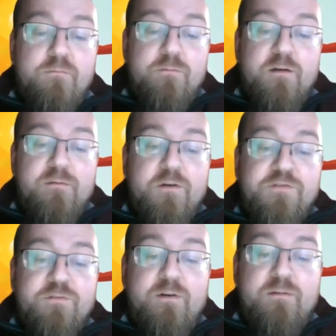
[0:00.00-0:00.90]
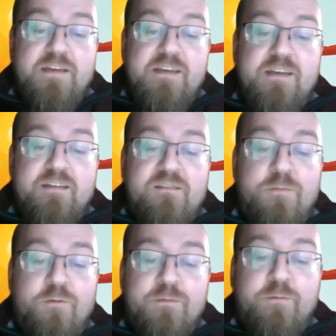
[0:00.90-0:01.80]
promote emotional well being, and
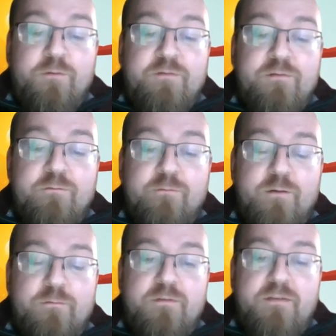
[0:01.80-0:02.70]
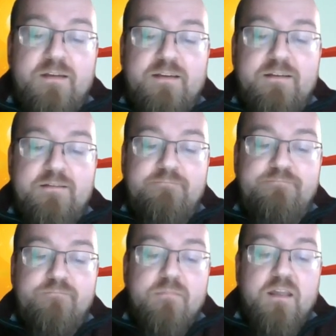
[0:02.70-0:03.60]
support personal growth.
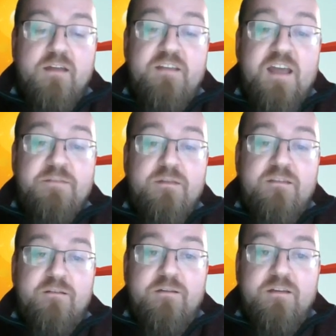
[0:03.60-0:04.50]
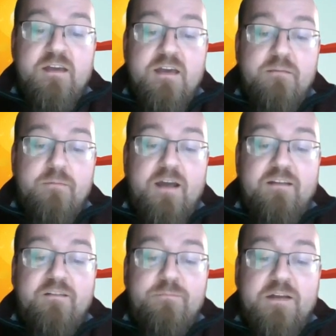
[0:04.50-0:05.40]
Attachment theory,
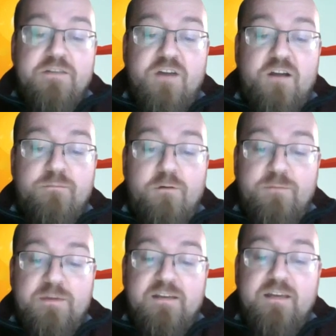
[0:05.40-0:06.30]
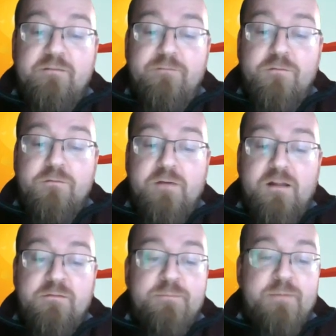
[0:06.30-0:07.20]
pioneered by John Bowlby and further
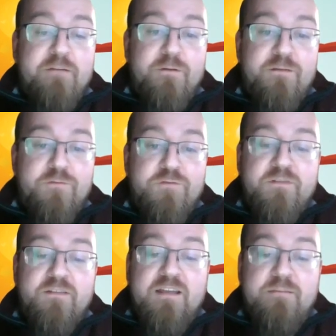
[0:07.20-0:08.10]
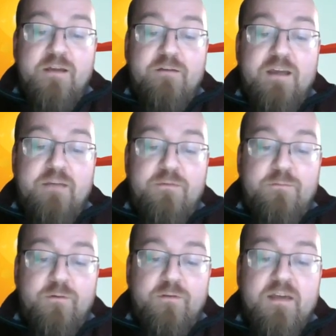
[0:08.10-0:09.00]
developed by researchers like Mary
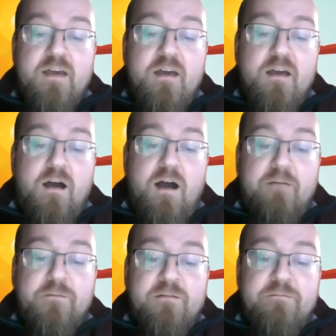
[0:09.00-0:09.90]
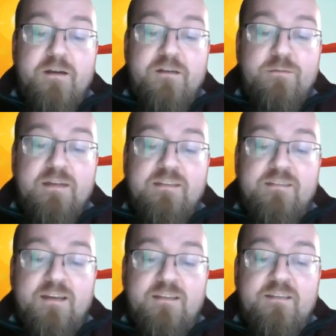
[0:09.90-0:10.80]
Ainsworth, offers invaluable
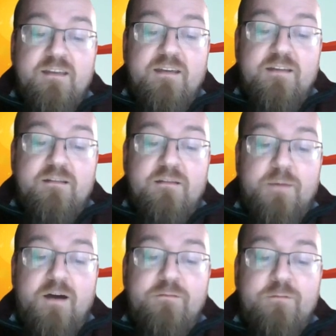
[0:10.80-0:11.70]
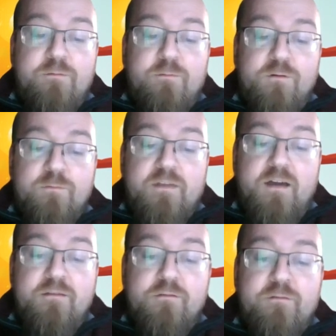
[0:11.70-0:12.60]
insights into the bonds we form with
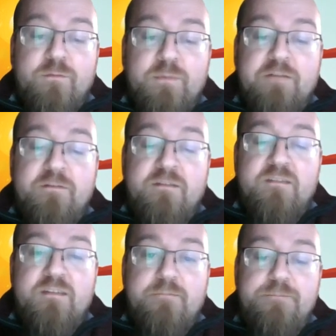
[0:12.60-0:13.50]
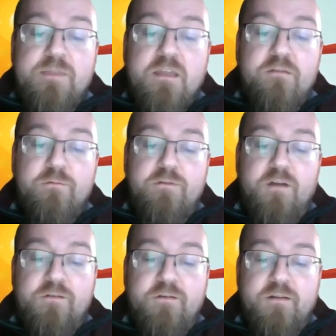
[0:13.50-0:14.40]
others from infancy through
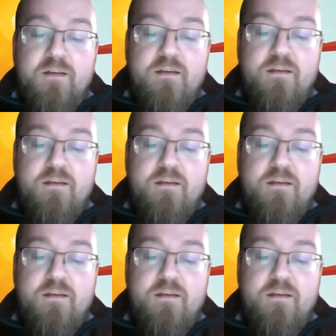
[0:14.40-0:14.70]
adulthood.